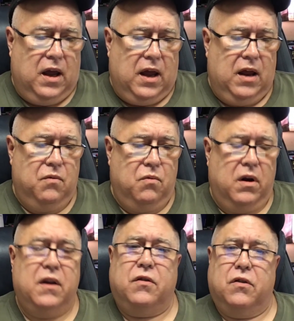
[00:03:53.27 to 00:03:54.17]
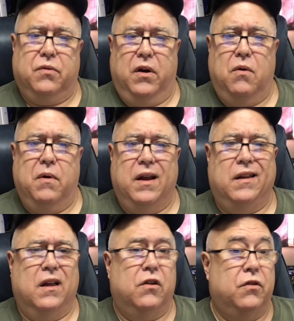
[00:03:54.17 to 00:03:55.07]
and one is a 308, and
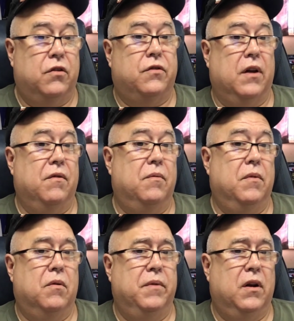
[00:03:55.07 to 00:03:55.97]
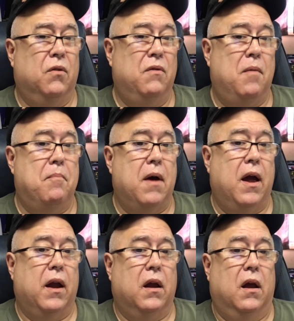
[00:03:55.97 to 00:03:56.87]
the other is a 7mm rim
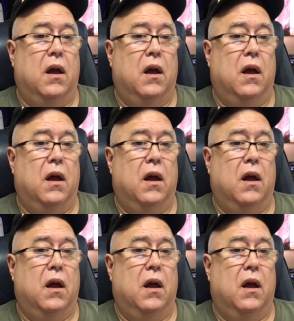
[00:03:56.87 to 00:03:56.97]
mag.